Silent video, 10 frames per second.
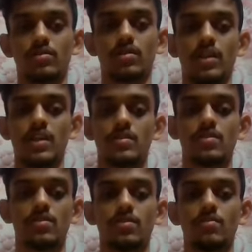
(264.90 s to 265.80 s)

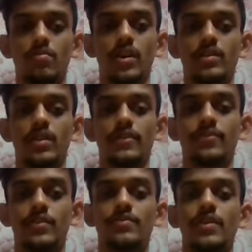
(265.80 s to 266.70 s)
class by the
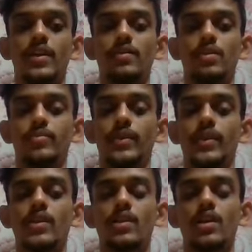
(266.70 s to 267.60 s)
reference variable
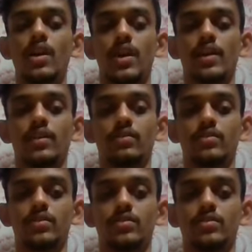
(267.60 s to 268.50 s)
b
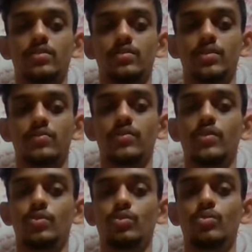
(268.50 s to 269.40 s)
and
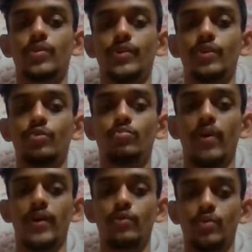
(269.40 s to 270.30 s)
equal to new
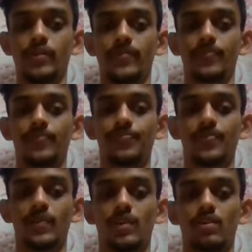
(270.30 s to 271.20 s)
bike1.
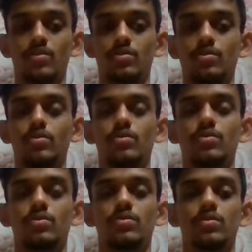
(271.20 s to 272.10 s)
So
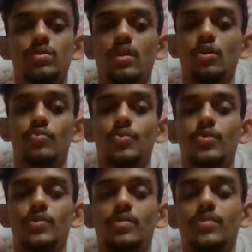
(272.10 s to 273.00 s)
the
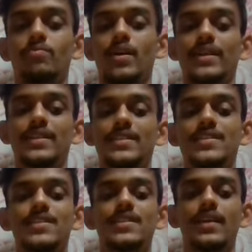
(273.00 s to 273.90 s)
output will be bike
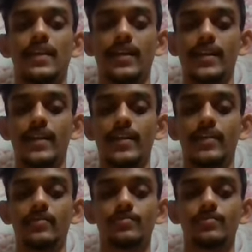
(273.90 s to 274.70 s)
is created.